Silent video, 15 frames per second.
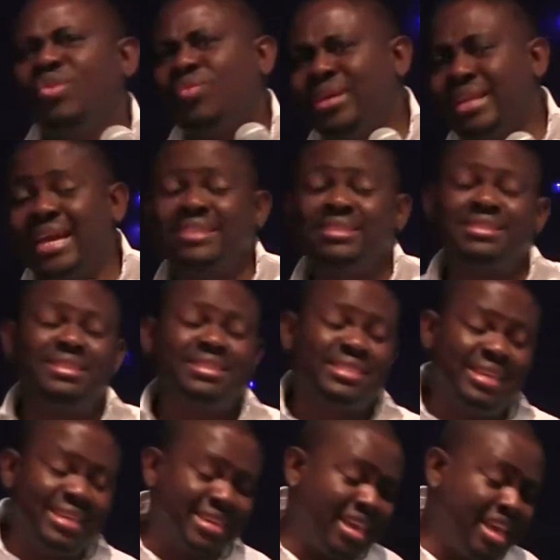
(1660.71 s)
when I
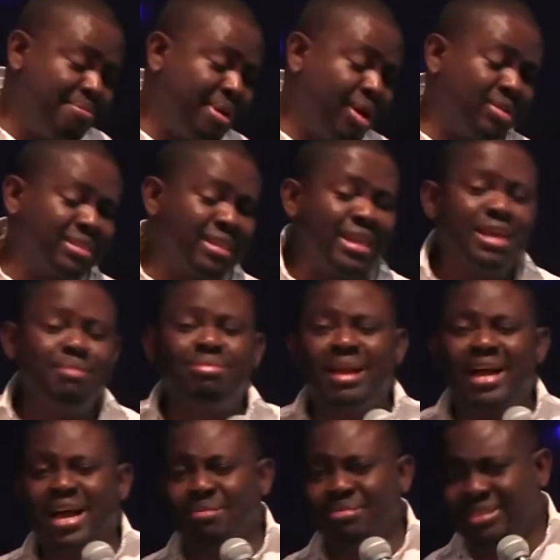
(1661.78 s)
think about
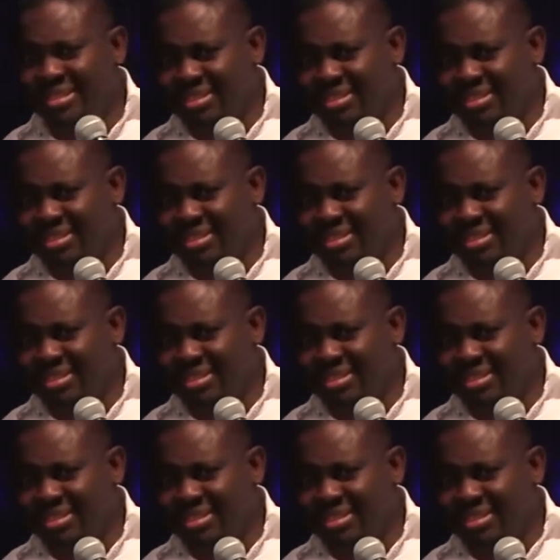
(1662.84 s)
Abraham's